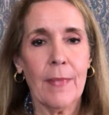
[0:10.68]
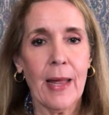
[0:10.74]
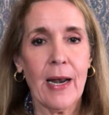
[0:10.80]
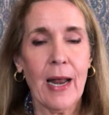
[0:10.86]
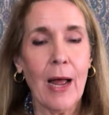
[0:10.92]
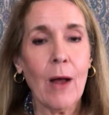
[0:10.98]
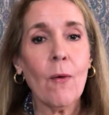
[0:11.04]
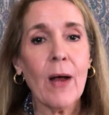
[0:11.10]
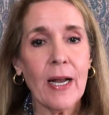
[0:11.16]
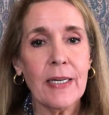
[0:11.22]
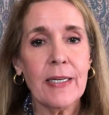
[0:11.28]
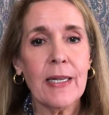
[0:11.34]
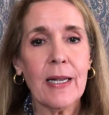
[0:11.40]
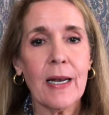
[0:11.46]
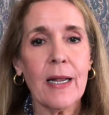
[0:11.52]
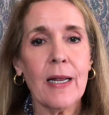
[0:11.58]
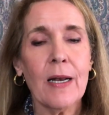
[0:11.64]
and how I
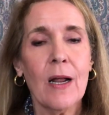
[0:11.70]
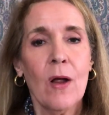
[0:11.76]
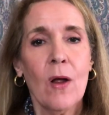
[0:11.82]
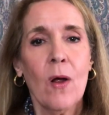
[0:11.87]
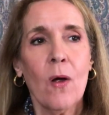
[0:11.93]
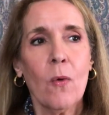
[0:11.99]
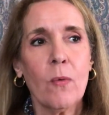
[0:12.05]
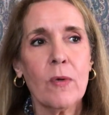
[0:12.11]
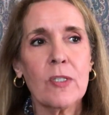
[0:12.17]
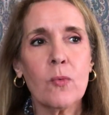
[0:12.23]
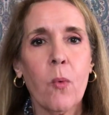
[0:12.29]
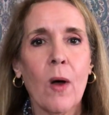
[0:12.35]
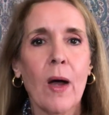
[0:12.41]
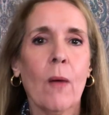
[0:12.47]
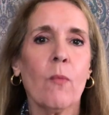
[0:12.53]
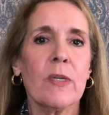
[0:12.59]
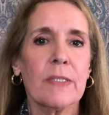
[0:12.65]
did it was
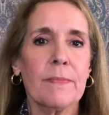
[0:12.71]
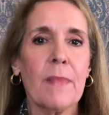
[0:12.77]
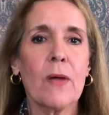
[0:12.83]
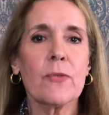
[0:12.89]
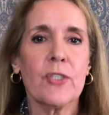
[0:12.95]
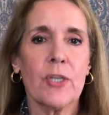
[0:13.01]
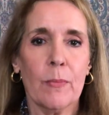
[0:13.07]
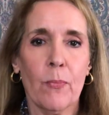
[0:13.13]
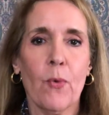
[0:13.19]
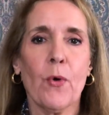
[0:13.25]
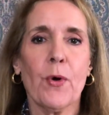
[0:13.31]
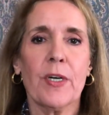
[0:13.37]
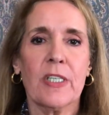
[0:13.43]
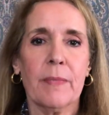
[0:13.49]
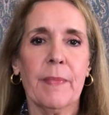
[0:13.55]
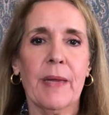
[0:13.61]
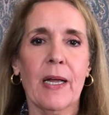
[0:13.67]
what was most important
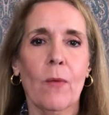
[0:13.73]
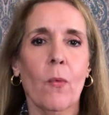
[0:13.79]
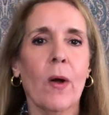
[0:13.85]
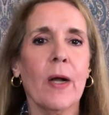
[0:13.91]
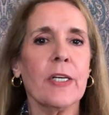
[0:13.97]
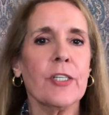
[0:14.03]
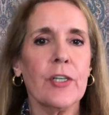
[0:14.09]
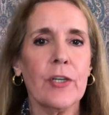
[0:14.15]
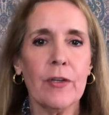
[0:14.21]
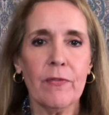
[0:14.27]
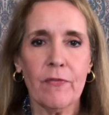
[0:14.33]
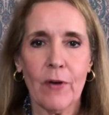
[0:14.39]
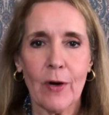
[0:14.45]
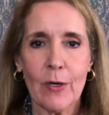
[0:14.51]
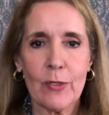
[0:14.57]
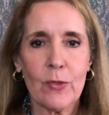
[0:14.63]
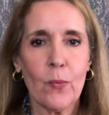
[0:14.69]
to me, what to do
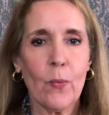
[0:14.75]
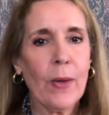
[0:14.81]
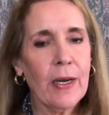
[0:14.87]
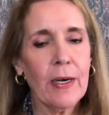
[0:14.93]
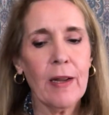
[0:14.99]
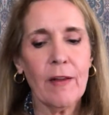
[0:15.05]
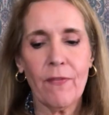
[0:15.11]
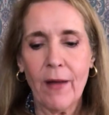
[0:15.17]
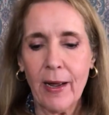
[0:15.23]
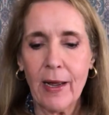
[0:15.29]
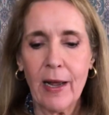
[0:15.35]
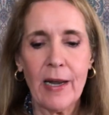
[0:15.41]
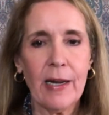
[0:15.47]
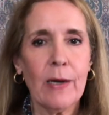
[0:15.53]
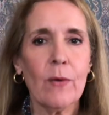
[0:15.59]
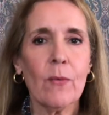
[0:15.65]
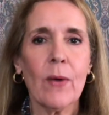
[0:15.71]
first. When, if I got
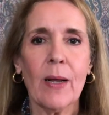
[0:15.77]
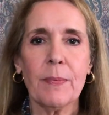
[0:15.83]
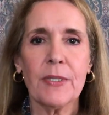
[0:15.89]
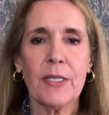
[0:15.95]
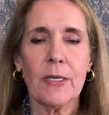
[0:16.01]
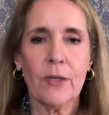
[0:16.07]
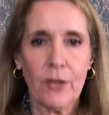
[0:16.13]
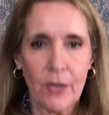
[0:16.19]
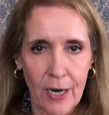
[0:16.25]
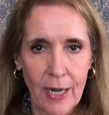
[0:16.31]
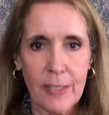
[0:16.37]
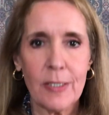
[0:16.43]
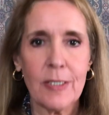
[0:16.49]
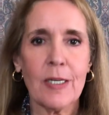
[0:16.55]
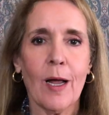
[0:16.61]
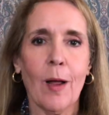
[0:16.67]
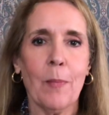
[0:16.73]
interrupted, could I
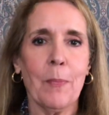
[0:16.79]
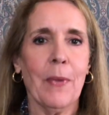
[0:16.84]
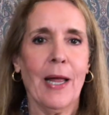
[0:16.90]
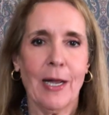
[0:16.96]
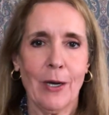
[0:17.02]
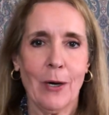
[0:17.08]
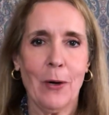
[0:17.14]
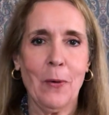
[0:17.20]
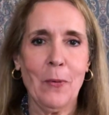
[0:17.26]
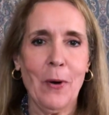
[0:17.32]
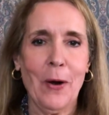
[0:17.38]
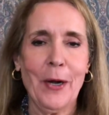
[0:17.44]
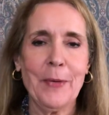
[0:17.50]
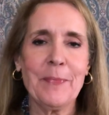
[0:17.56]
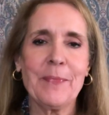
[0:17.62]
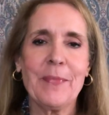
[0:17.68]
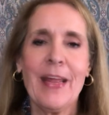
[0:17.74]
stop and go
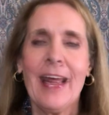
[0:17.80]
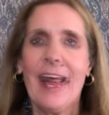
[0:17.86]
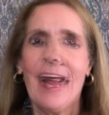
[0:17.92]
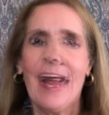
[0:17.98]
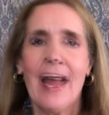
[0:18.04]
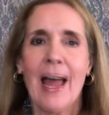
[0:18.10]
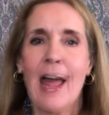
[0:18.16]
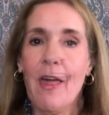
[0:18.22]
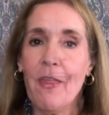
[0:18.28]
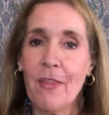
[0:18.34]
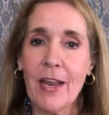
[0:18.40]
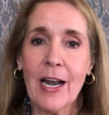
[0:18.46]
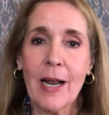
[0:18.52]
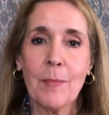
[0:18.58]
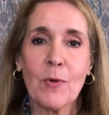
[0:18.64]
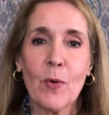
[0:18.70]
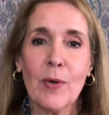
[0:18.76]
on? And then
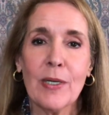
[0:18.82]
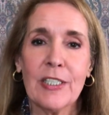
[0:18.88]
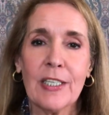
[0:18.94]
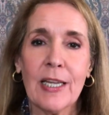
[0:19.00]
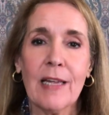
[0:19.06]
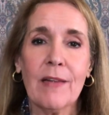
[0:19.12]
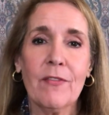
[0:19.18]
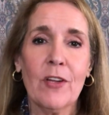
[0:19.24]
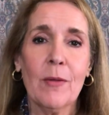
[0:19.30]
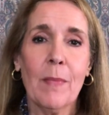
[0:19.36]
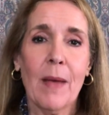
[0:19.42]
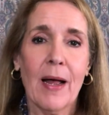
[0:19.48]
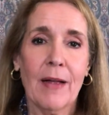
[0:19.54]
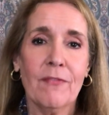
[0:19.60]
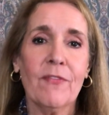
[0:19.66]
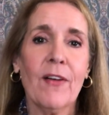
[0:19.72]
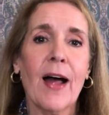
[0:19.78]
I'm going to give you
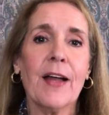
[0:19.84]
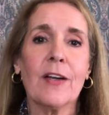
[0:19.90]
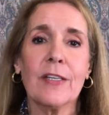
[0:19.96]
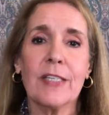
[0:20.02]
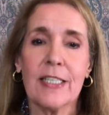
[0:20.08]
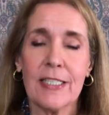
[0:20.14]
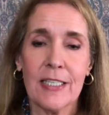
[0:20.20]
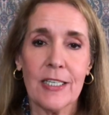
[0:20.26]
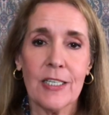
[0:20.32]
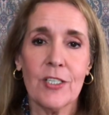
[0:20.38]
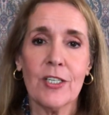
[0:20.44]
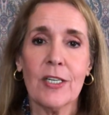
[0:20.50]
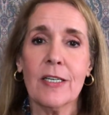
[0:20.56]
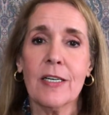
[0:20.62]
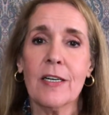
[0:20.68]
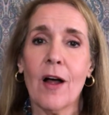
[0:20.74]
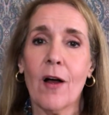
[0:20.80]
my final
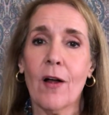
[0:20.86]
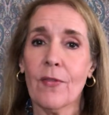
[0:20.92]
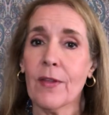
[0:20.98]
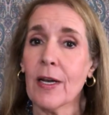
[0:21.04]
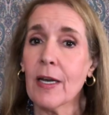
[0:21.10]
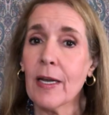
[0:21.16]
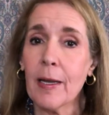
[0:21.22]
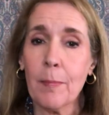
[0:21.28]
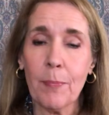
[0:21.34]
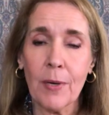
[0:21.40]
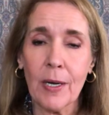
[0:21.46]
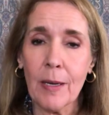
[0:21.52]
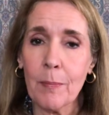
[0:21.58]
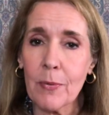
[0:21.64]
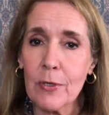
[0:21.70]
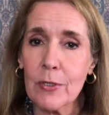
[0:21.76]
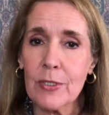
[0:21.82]
decision on the lip
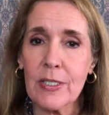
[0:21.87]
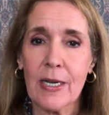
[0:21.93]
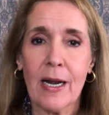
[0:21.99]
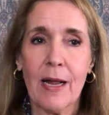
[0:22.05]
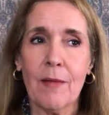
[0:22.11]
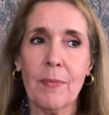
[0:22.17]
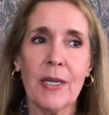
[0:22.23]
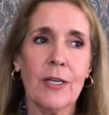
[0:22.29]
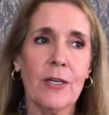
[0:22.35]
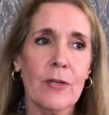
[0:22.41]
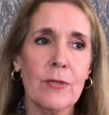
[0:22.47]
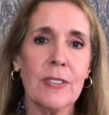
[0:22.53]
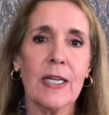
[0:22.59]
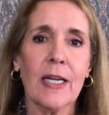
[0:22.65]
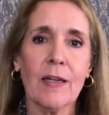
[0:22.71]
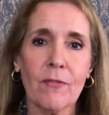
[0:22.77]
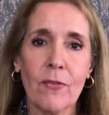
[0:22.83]
plumpers that I've been
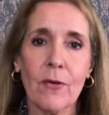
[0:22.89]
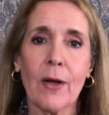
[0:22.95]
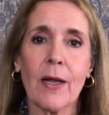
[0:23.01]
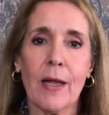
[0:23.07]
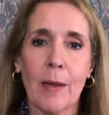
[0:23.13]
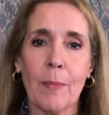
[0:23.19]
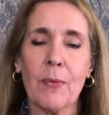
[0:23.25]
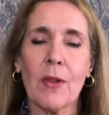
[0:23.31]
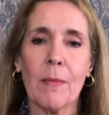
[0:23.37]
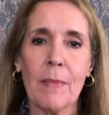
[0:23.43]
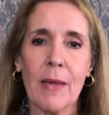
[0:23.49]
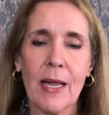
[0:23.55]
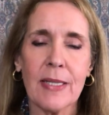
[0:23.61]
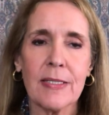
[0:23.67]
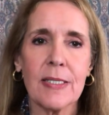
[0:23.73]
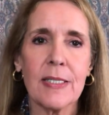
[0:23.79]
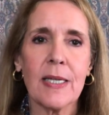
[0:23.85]
using for a couple of
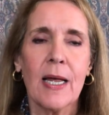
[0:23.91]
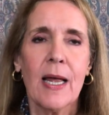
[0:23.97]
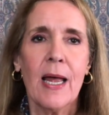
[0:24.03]
months